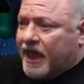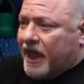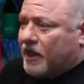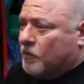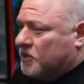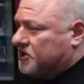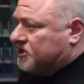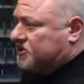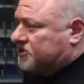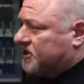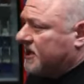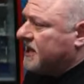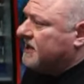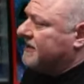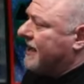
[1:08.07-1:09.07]
And when you're
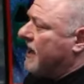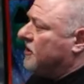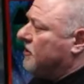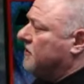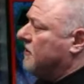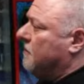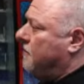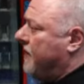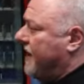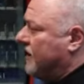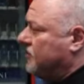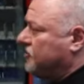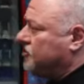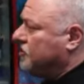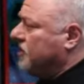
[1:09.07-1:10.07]
sitting down on the
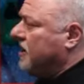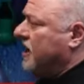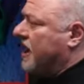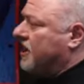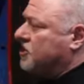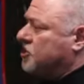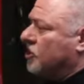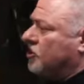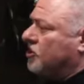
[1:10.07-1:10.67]
bench and